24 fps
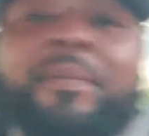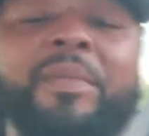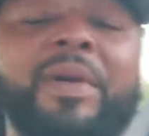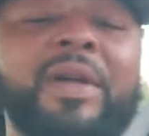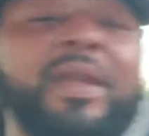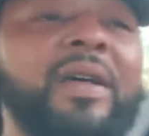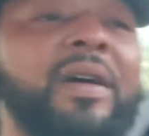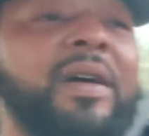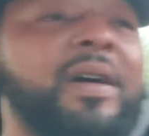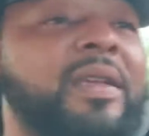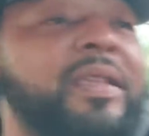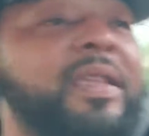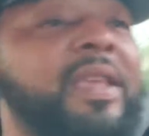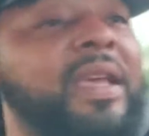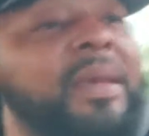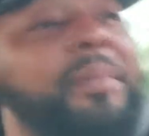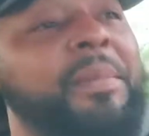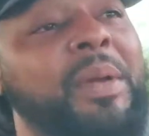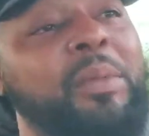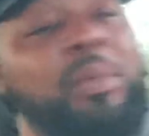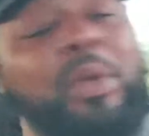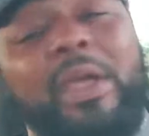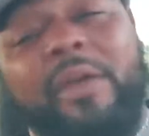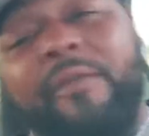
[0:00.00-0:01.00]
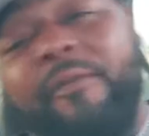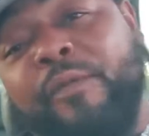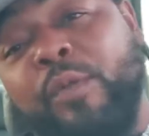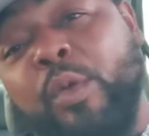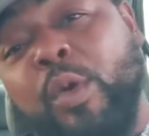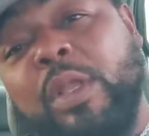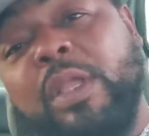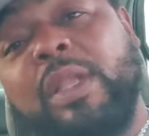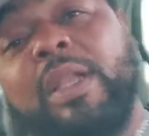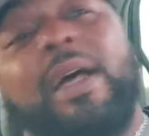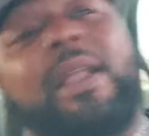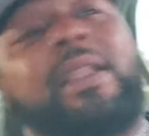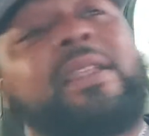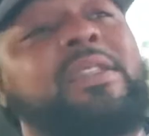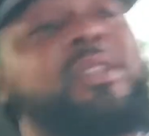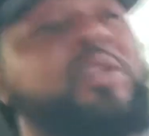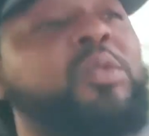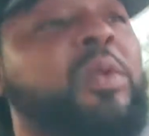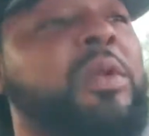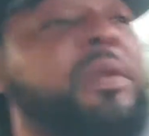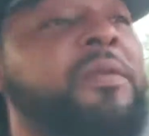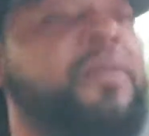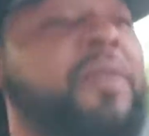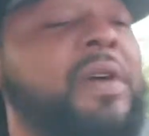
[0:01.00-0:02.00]
But yeah, man, we have
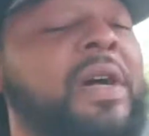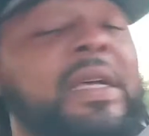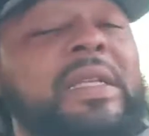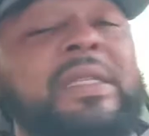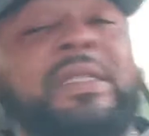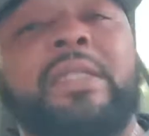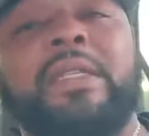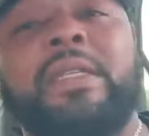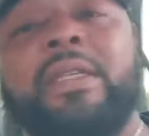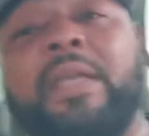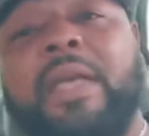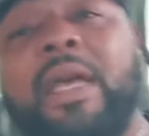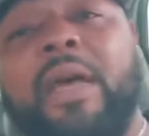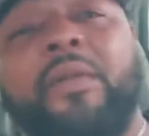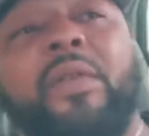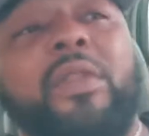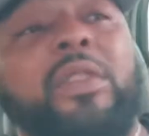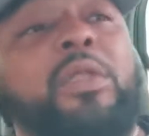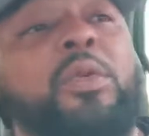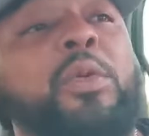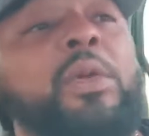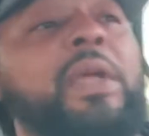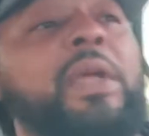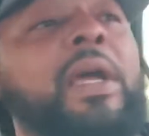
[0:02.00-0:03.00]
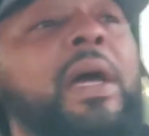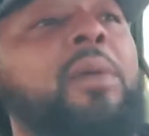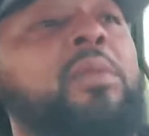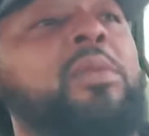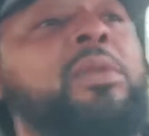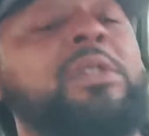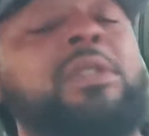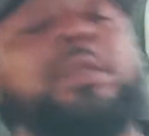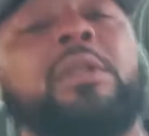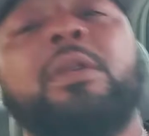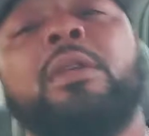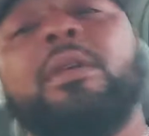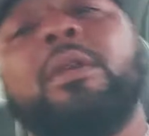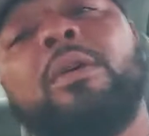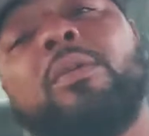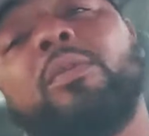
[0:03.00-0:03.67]
$40.25 after 3 hours.